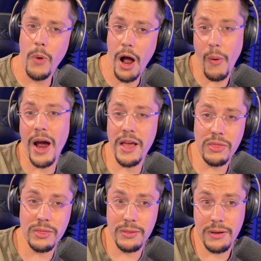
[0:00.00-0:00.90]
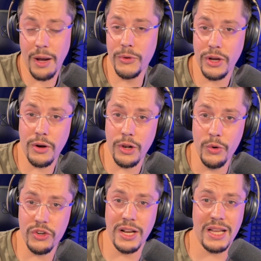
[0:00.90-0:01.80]
how I come to a
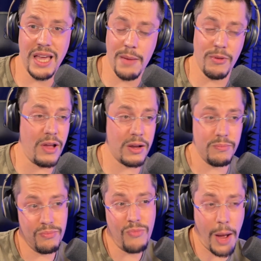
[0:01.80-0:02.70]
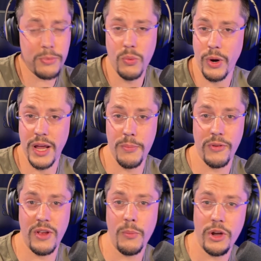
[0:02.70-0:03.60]
conclusion that the game is like up to
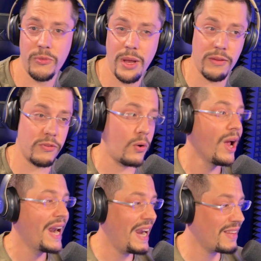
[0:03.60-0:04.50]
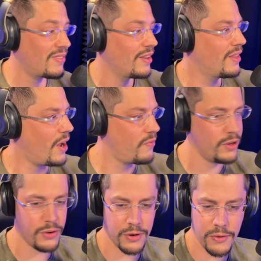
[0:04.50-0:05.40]
100% more expensive. So let's dive into it.